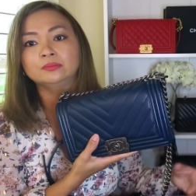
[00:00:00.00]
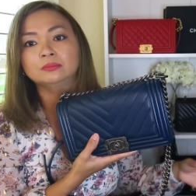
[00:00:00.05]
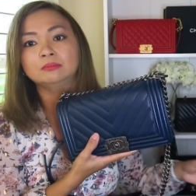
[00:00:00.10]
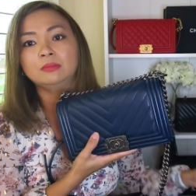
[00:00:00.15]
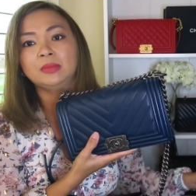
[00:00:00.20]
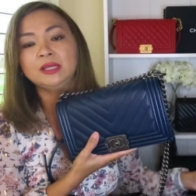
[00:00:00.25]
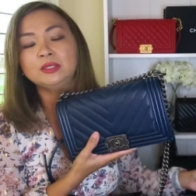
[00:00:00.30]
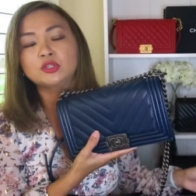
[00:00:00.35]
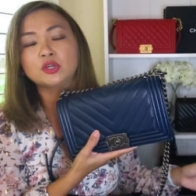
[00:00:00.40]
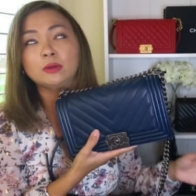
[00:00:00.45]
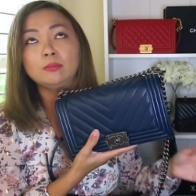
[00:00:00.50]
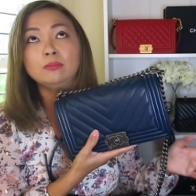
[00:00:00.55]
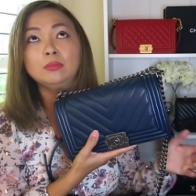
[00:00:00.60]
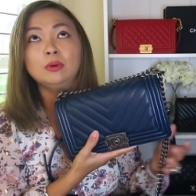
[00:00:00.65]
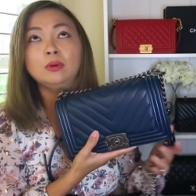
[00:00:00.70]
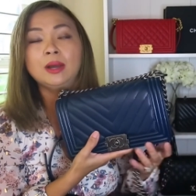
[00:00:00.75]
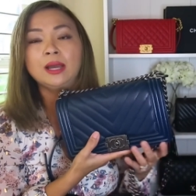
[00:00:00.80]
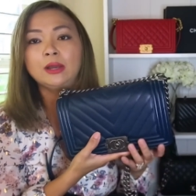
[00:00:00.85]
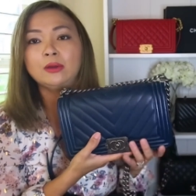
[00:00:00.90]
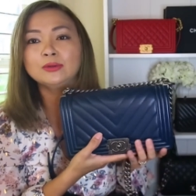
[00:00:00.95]
my
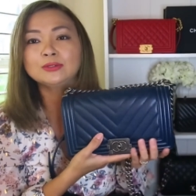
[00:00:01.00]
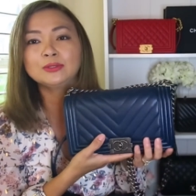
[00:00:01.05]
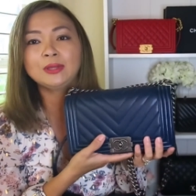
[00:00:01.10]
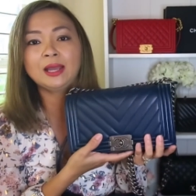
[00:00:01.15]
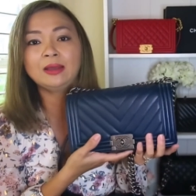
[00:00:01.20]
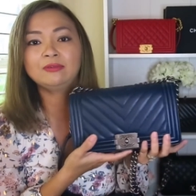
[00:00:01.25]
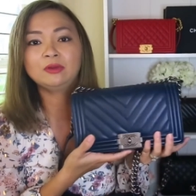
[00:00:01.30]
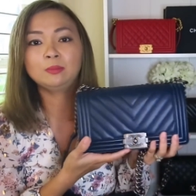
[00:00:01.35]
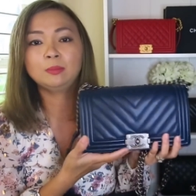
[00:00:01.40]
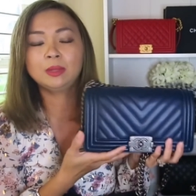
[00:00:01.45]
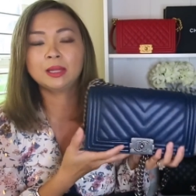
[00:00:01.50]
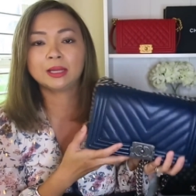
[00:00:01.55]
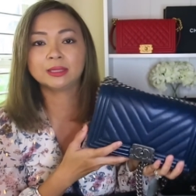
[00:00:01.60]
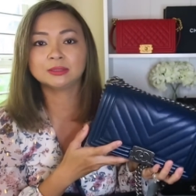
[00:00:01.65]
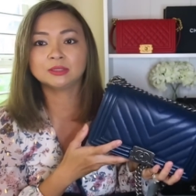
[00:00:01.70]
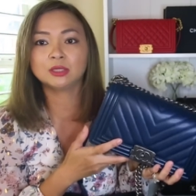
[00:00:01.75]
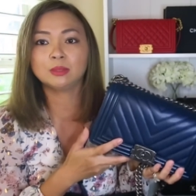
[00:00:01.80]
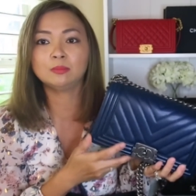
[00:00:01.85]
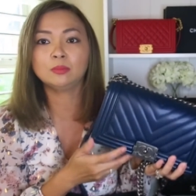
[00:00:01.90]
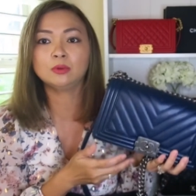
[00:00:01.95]
jumbo, I also have a
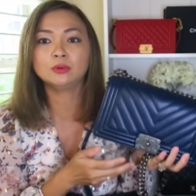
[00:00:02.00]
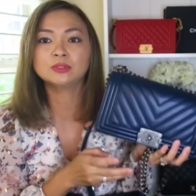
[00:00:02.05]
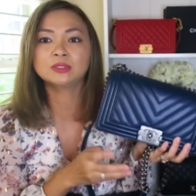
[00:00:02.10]
black jumbo.